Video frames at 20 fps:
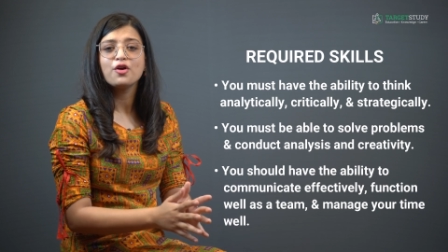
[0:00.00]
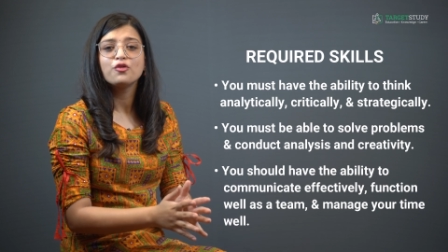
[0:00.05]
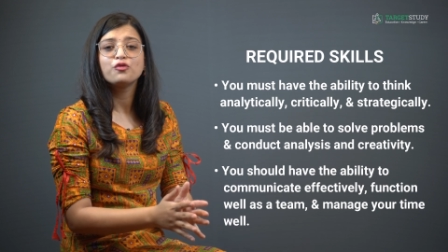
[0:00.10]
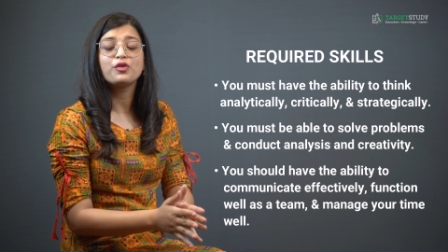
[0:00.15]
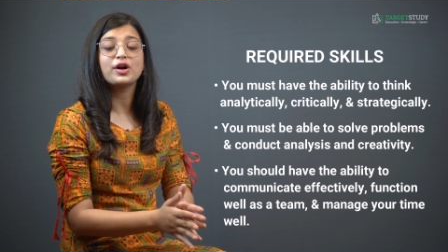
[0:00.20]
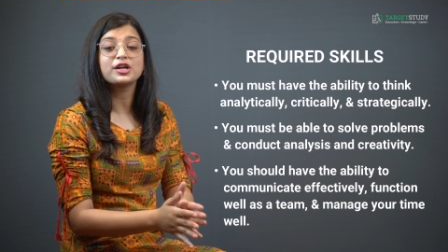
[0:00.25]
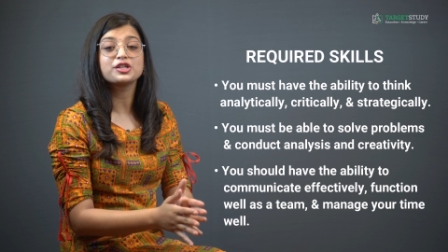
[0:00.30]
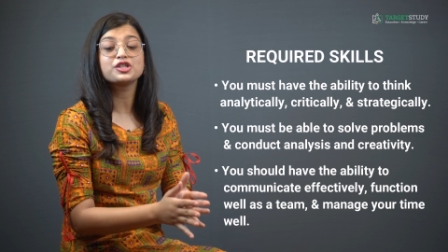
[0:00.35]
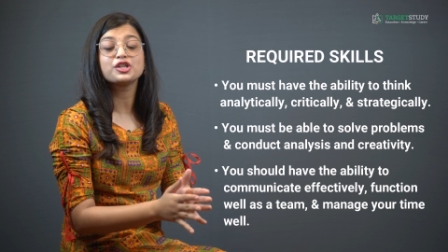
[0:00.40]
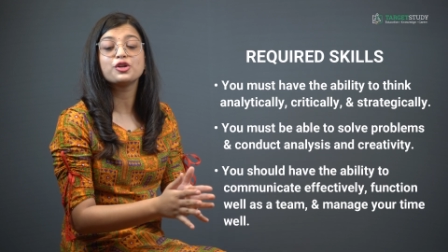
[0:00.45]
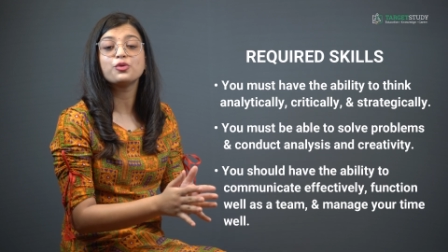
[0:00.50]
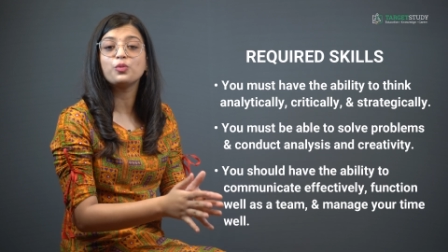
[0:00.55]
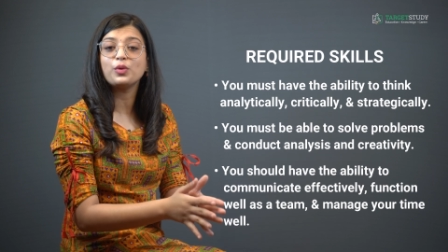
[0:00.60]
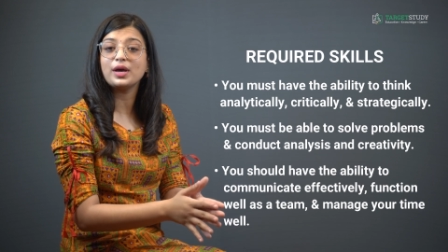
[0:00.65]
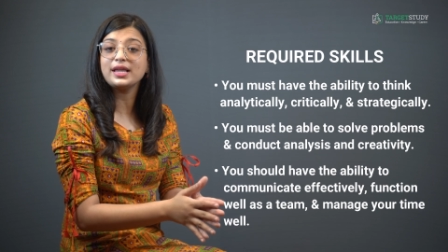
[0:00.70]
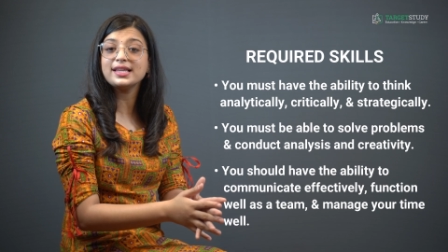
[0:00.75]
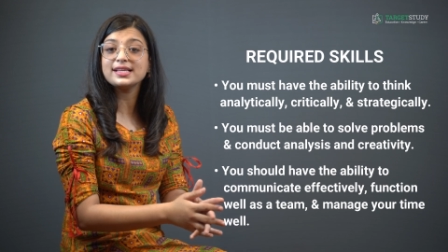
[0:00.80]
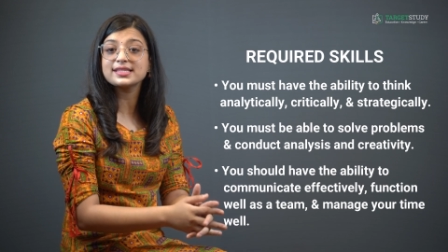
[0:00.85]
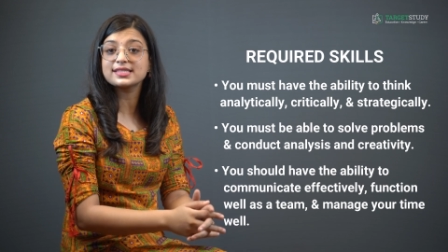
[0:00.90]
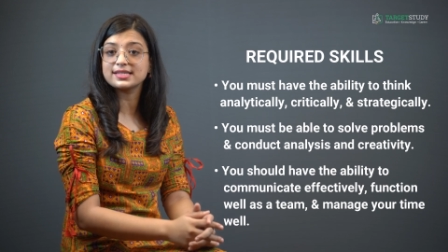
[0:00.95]
function
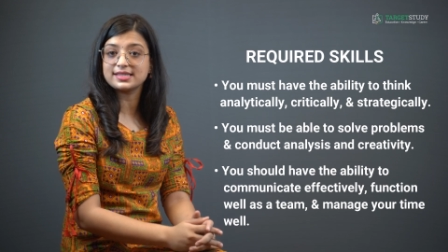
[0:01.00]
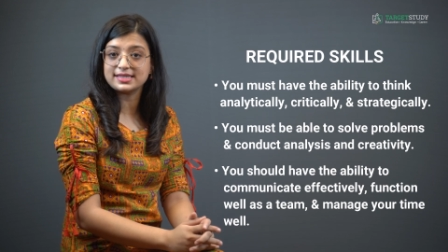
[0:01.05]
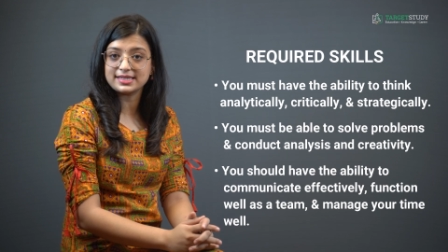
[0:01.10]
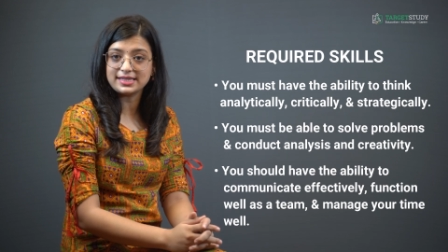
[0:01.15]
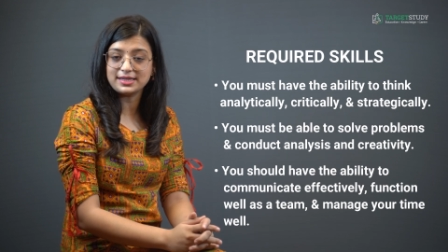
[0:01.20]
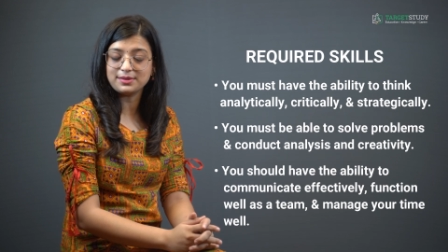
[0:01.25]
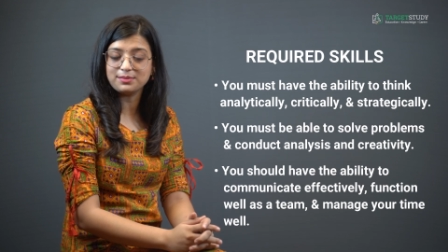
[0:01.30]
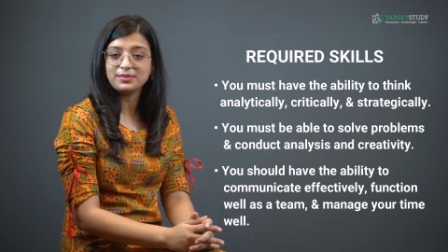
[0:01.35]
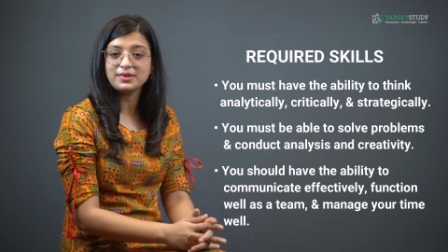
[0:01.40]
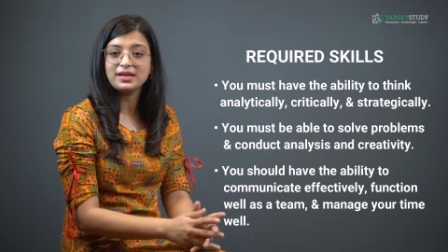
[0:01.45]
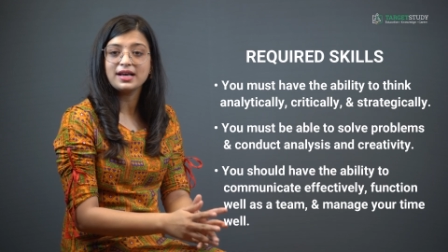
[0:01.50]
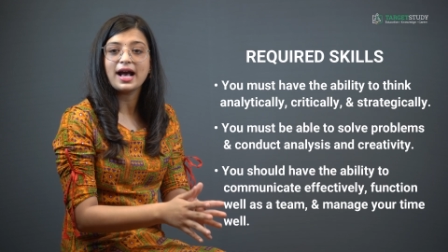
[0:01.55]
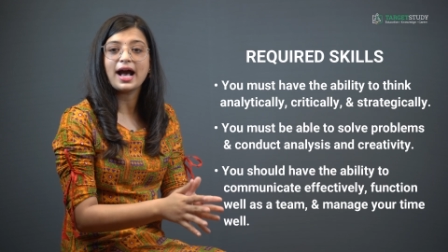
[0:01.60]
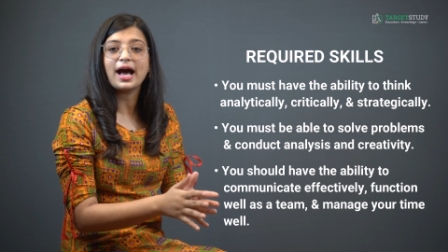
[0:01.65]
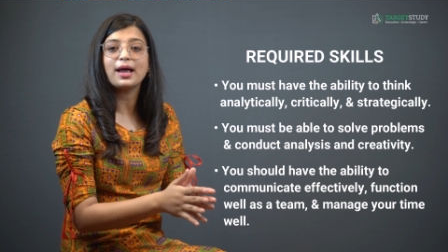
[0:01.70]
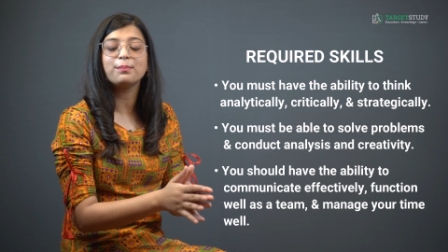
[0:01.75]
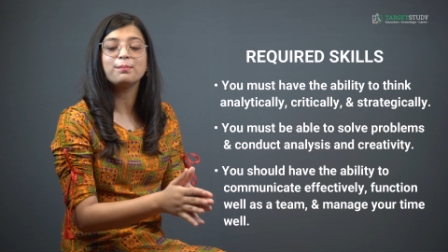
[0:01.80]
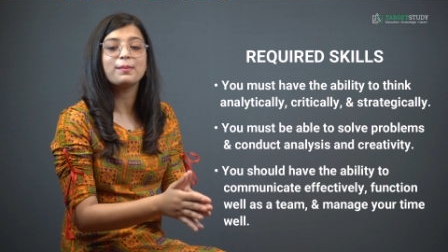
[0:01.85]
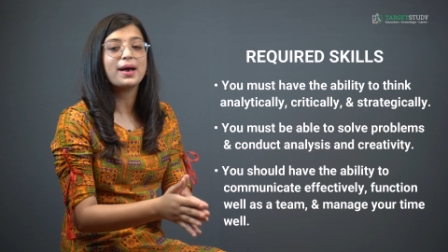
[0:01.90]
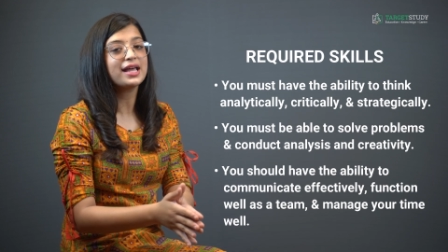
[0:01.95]
well as a team
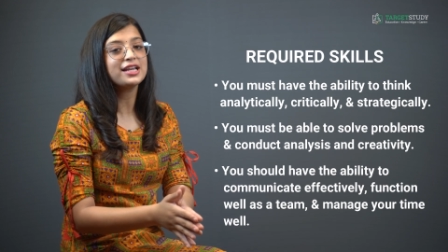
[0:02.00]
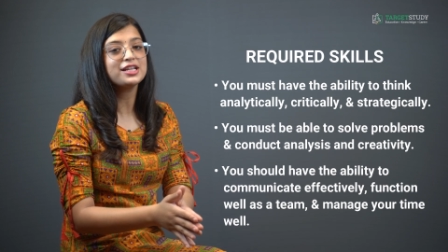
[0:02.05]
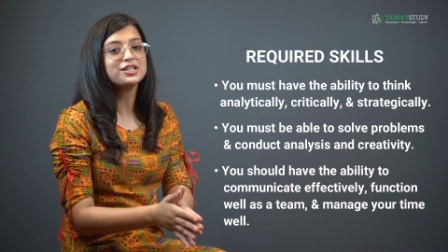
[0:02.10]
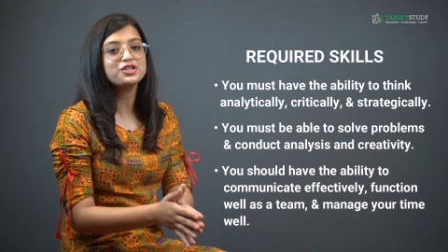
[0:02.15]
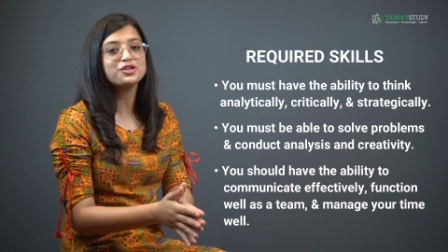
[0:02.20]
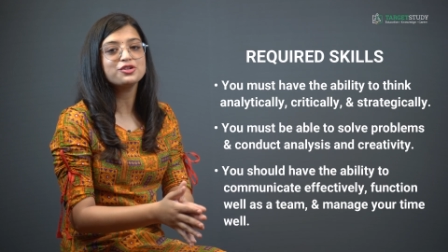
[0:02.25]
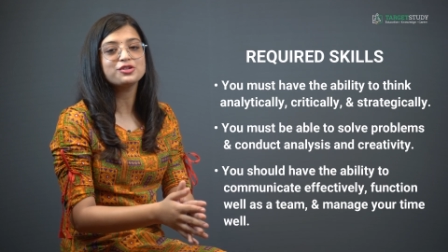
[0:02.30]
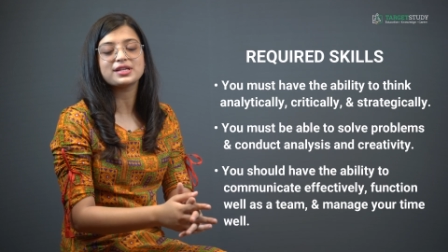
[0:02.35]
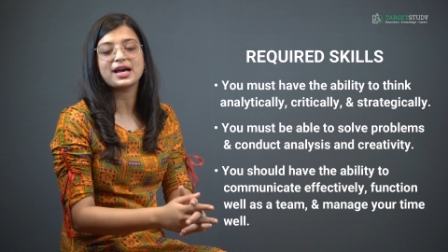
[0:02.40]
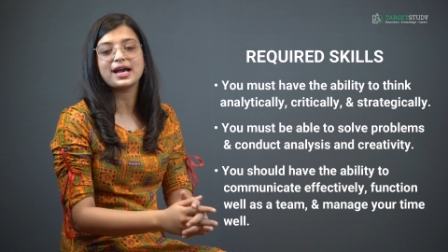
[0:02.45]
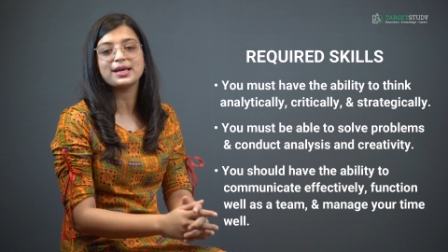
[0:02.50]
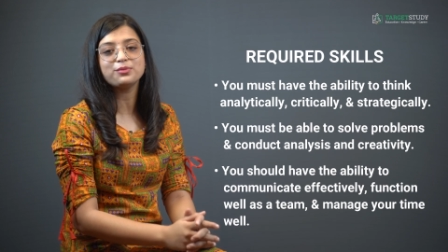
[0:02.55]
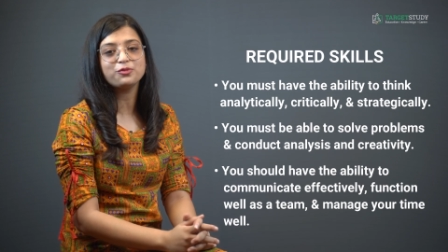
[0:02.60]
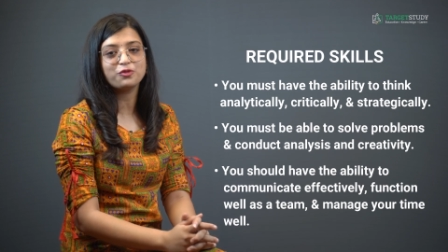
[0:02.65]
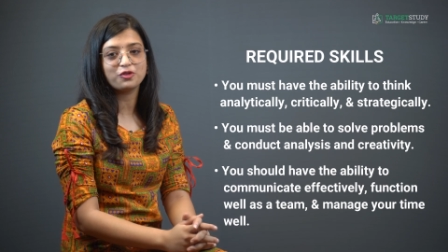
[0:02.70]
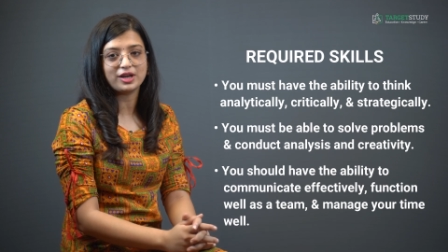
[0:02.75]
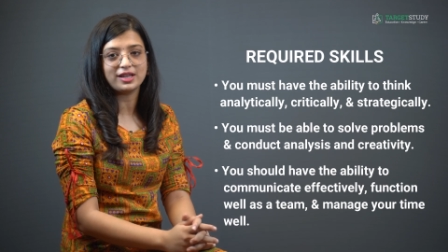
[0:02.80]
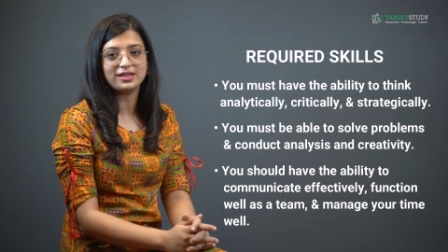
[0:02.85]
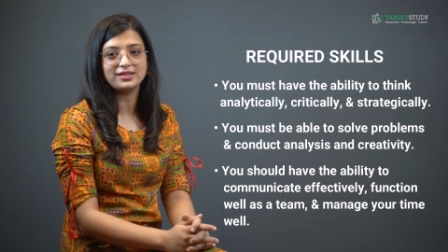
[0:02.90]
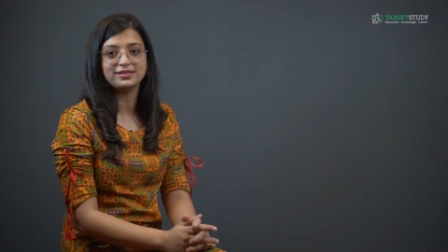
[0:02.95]
and manage your time
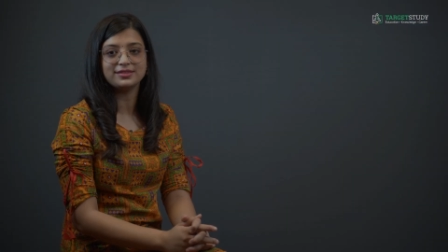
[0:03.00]
well.